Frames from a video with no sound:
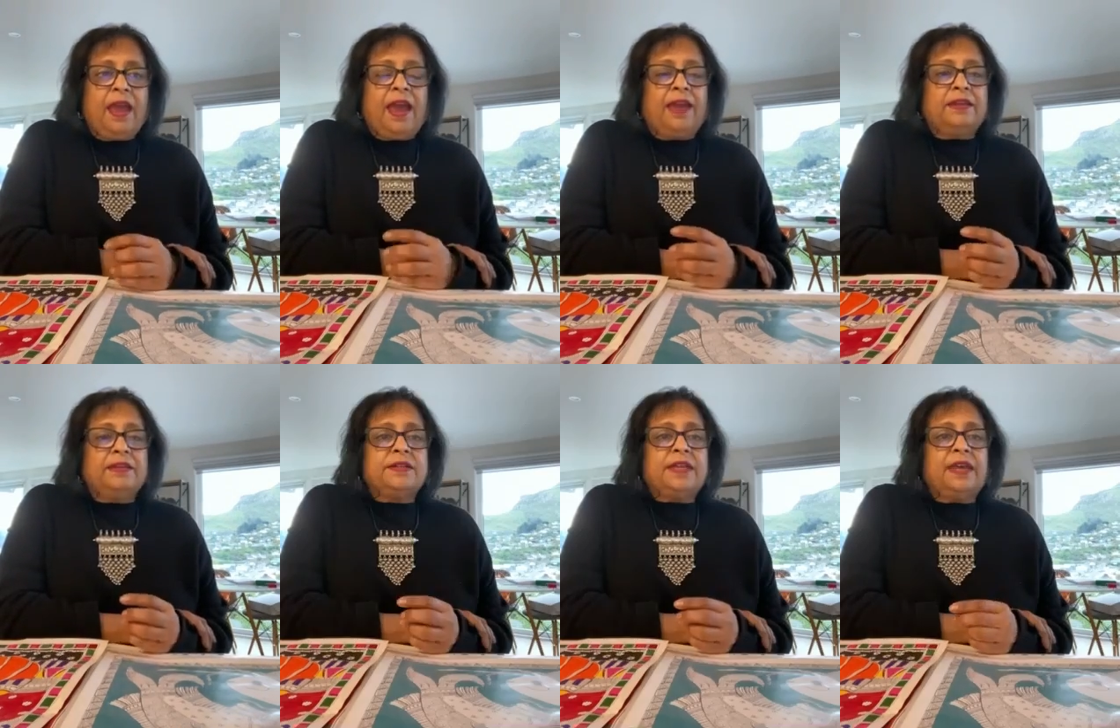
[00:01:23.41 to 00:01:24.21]

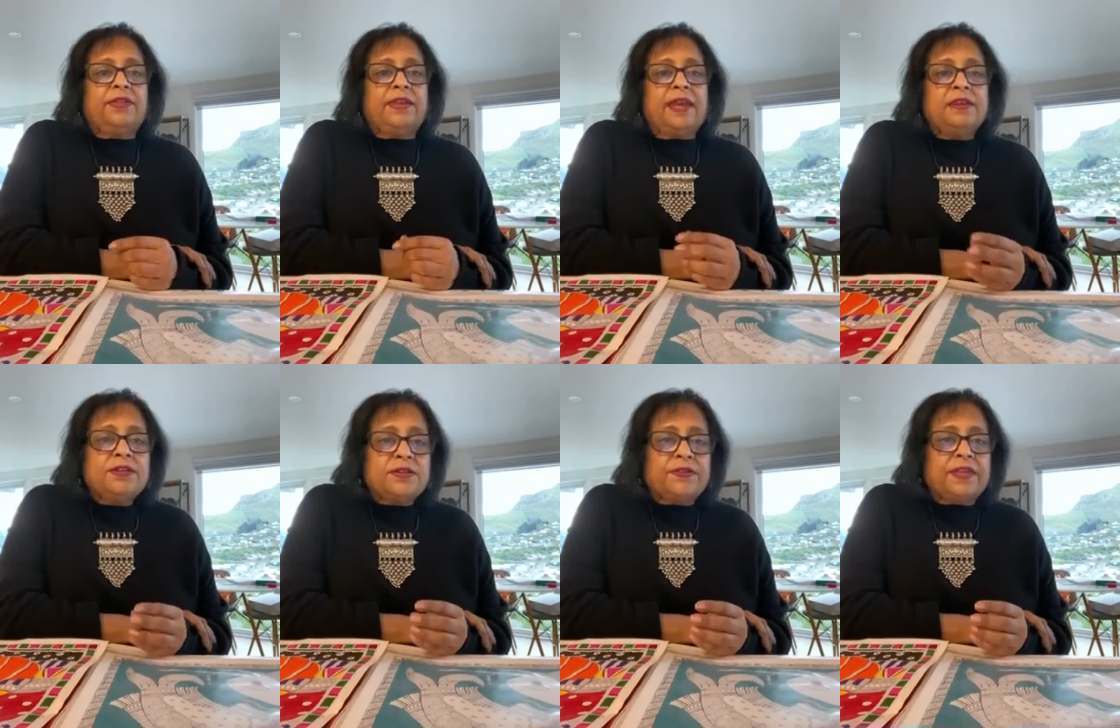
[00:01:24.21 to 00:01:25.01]
And at the
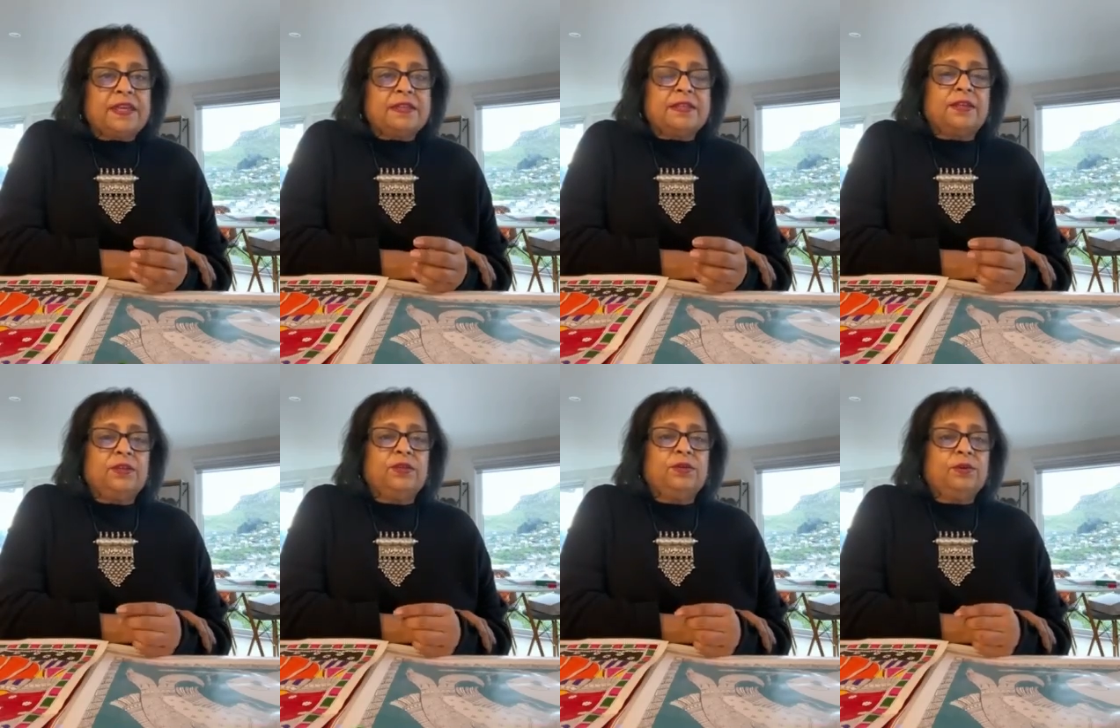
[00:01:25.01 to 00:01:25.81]
end of this,
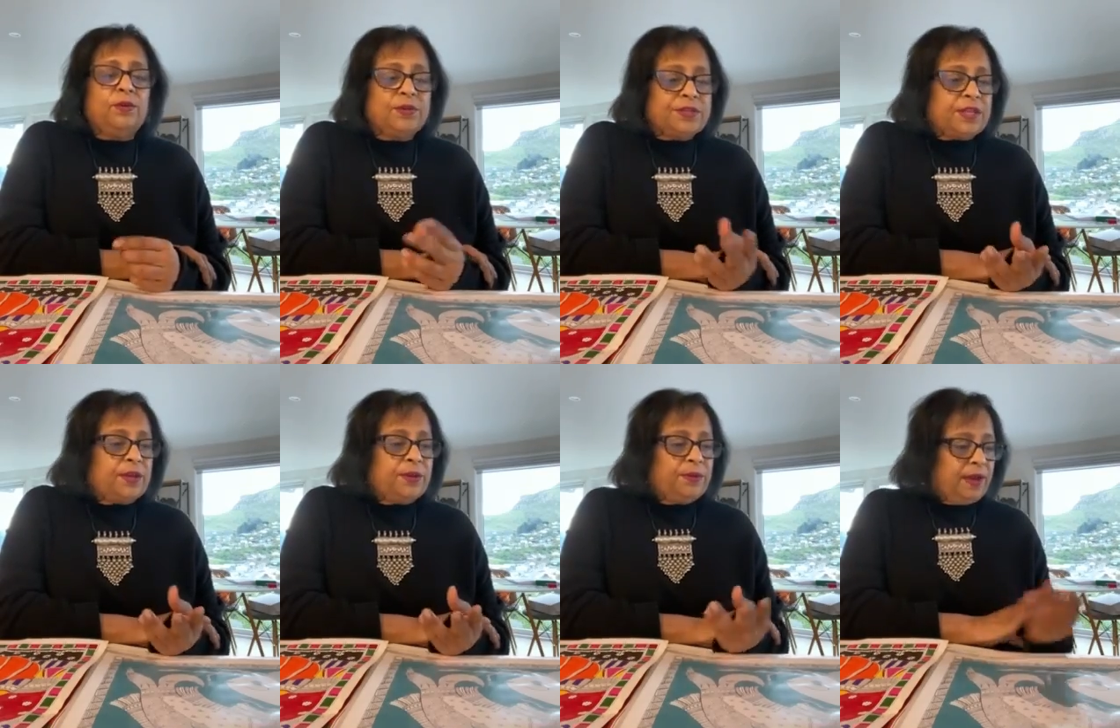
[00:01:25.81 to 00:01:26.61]
you
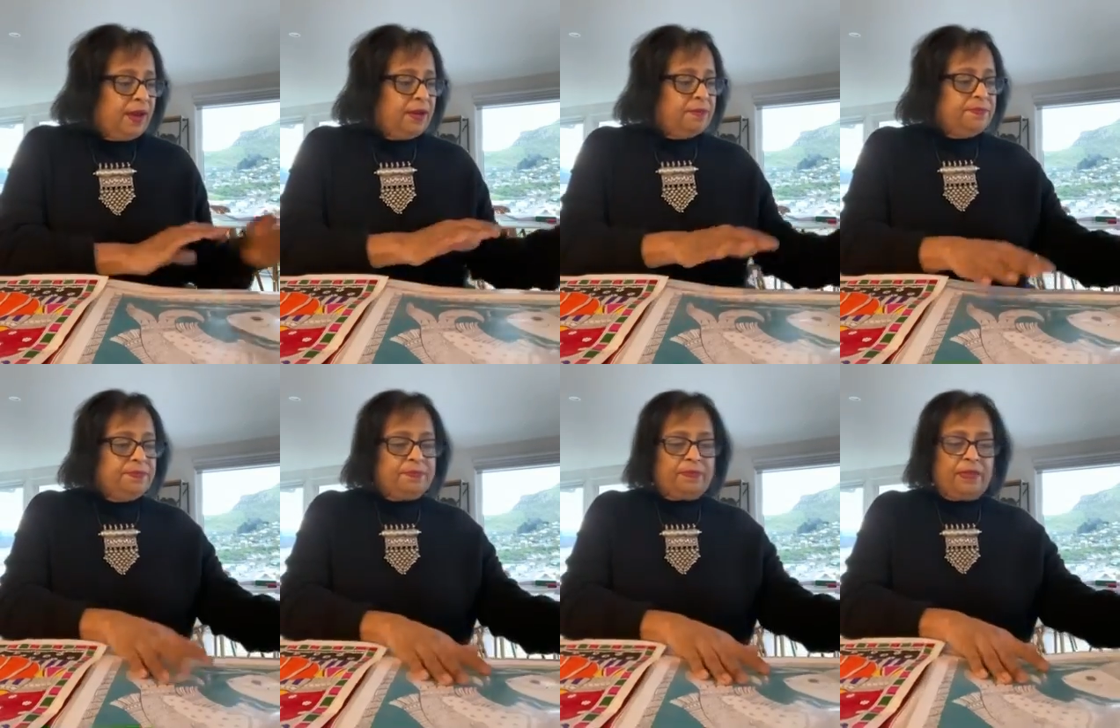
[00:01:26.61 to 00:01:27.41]
also
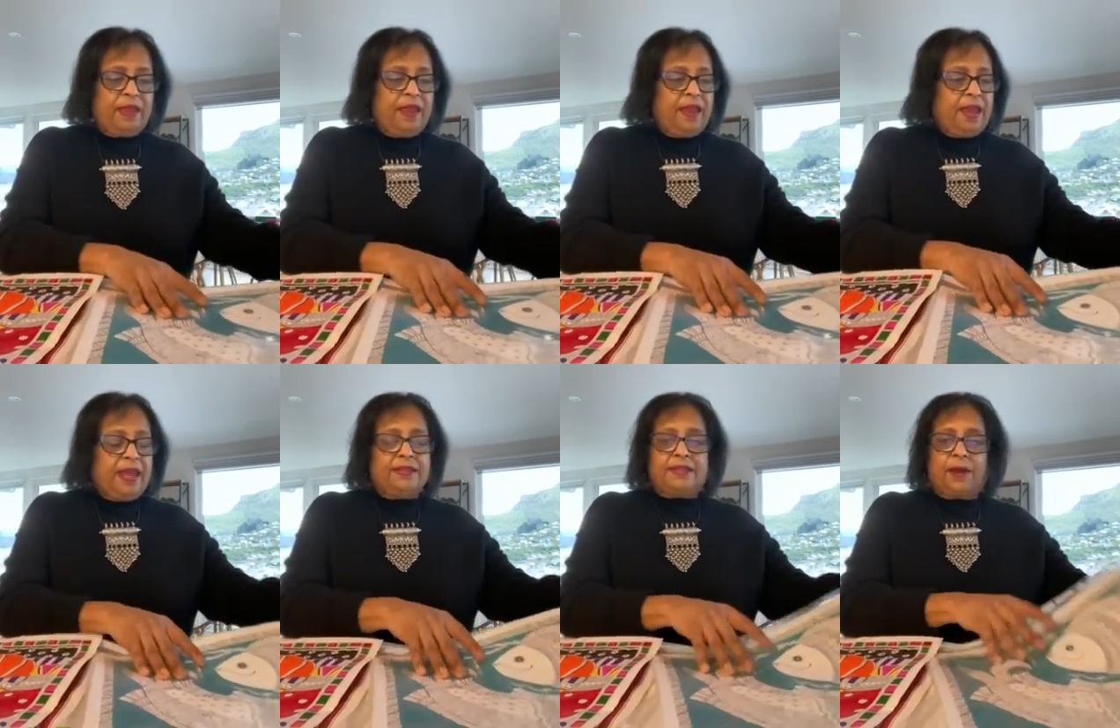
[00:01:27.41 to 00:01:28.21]

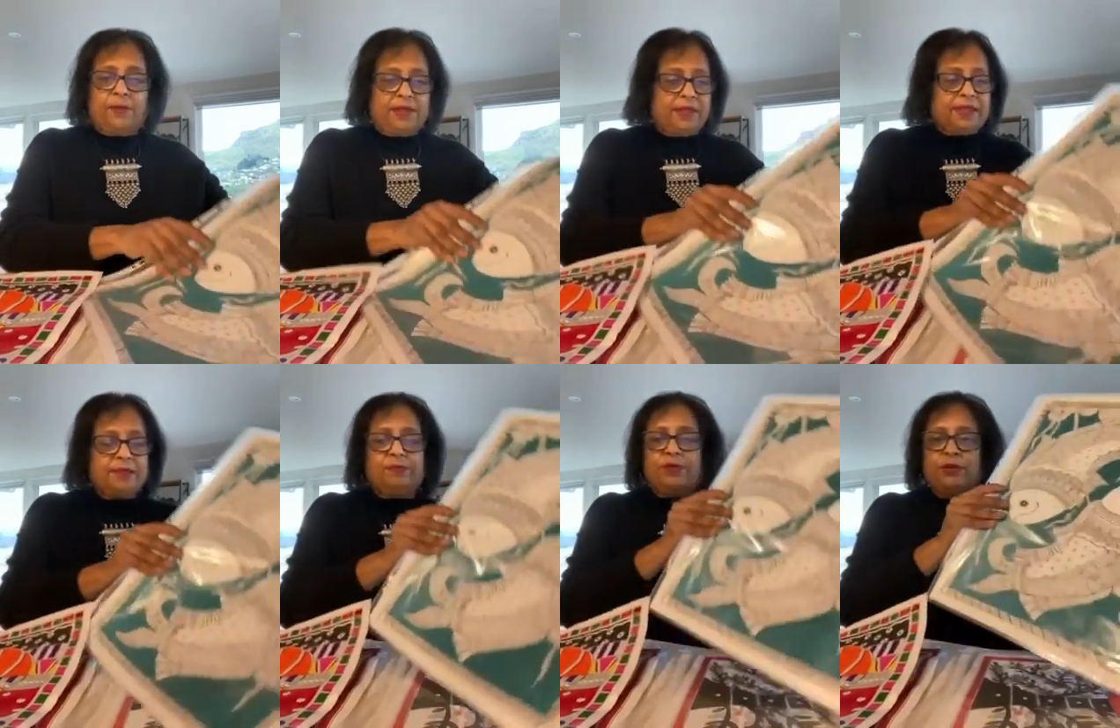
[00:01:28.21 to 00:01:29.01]
end up with these
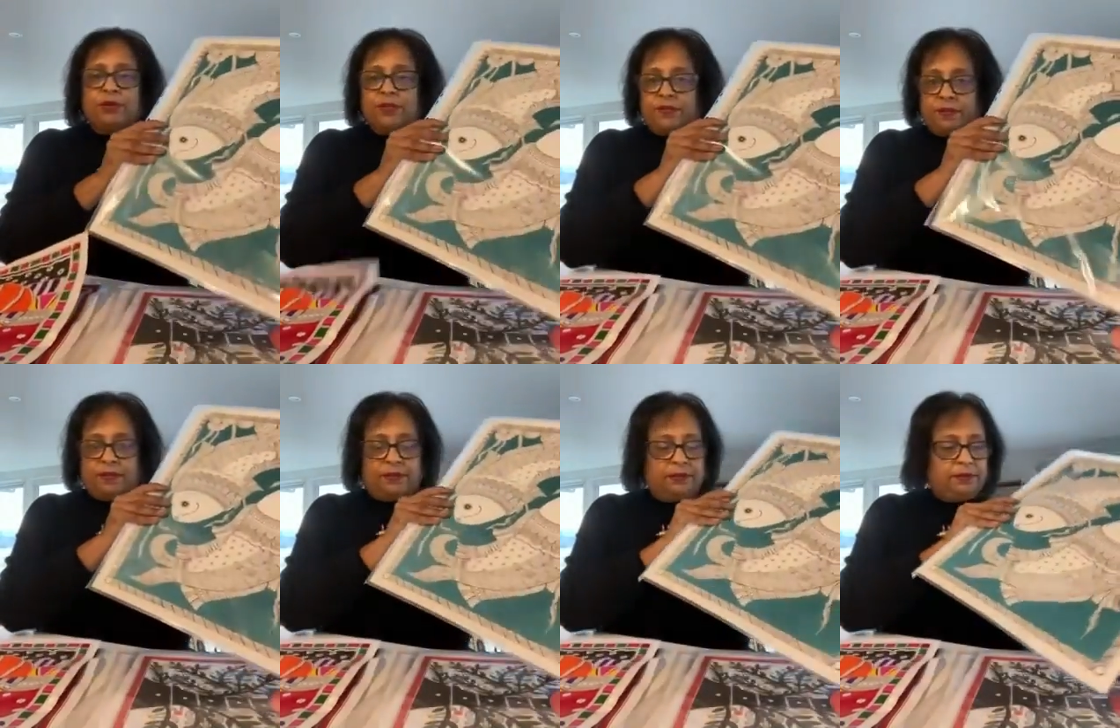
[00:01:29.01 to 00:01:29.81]

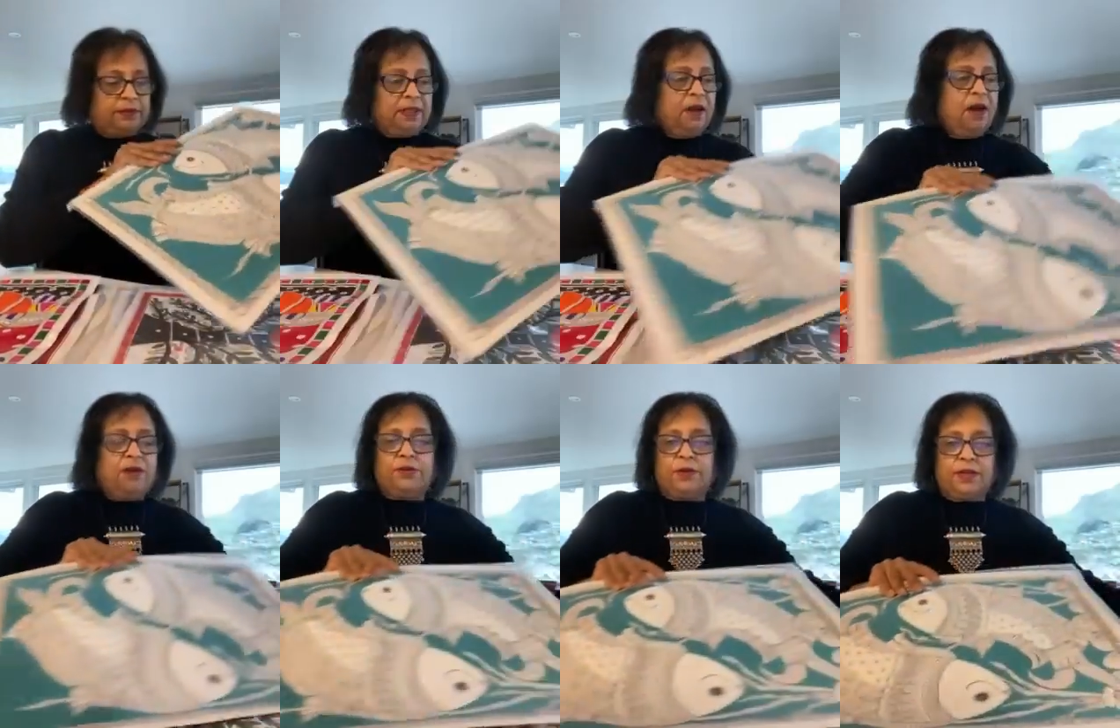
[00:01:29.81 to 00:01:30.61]
beautiful
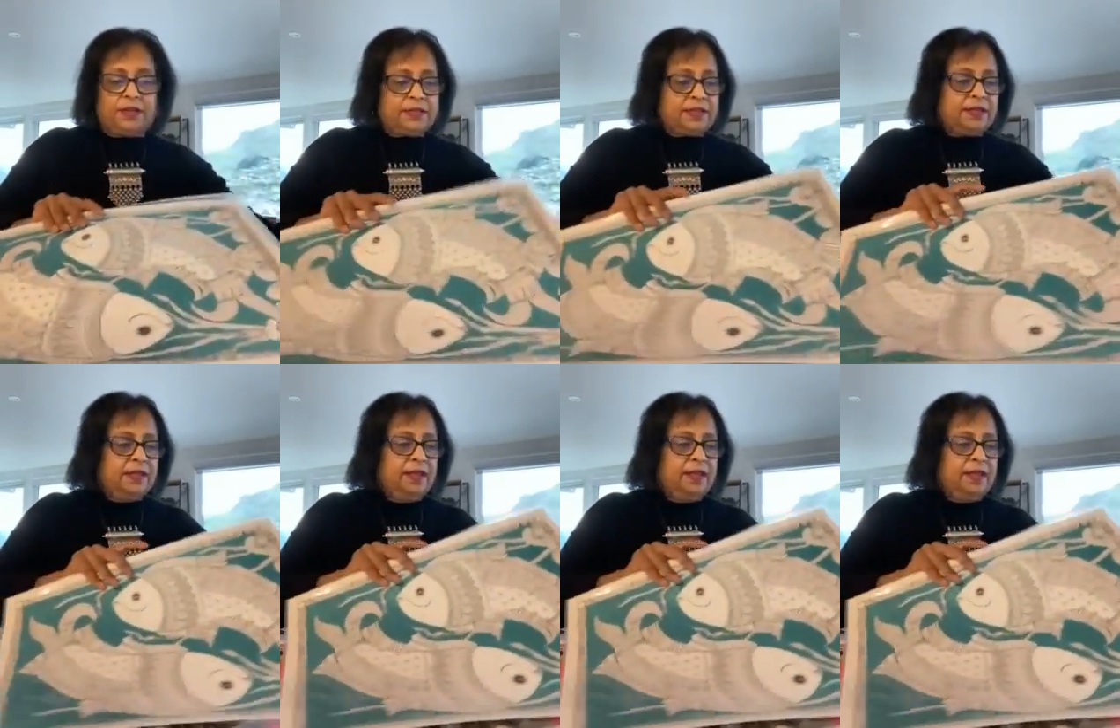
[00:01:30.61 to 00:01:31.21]
artworks.